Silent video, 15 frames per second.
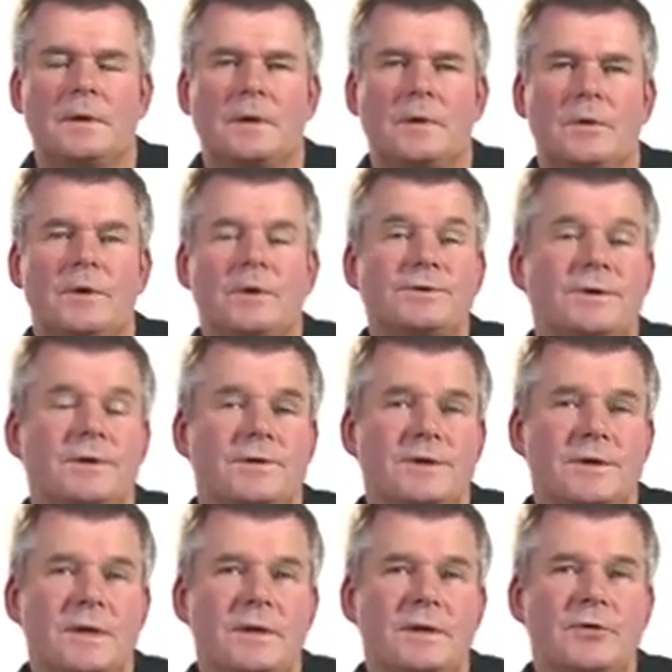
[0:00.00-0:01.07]
We also
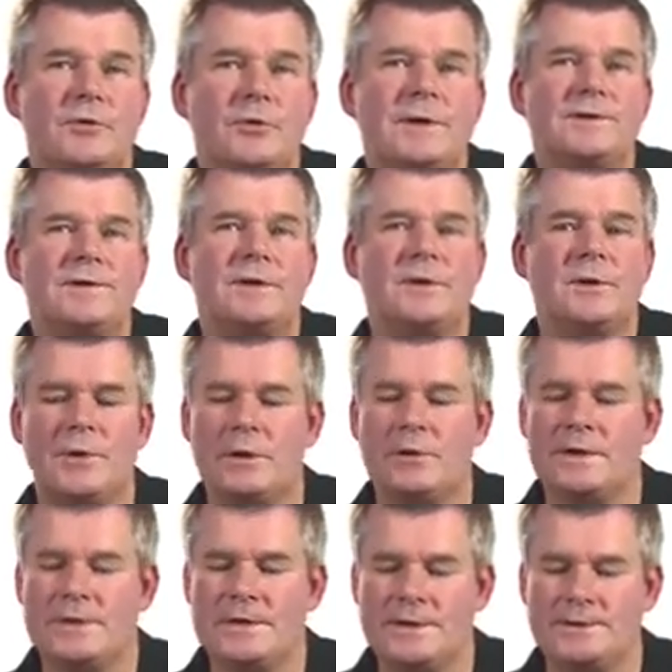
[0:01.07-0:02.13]
see an increase in
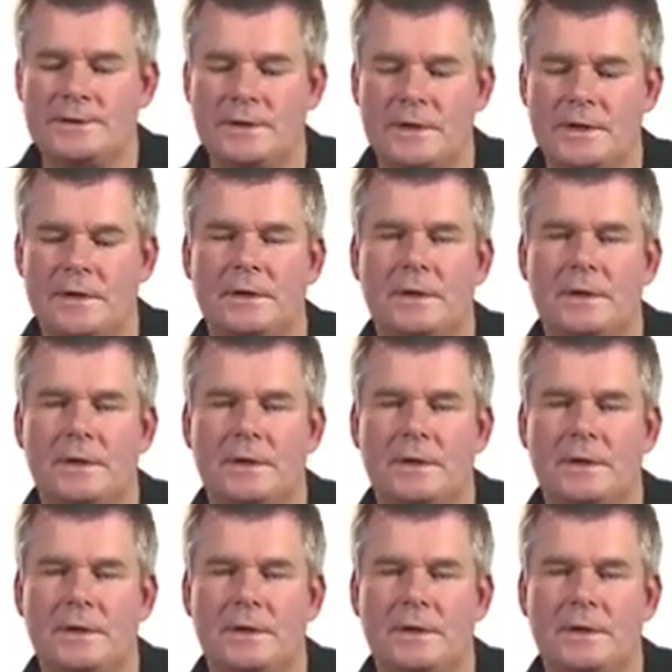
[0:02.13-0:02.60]
capillary density.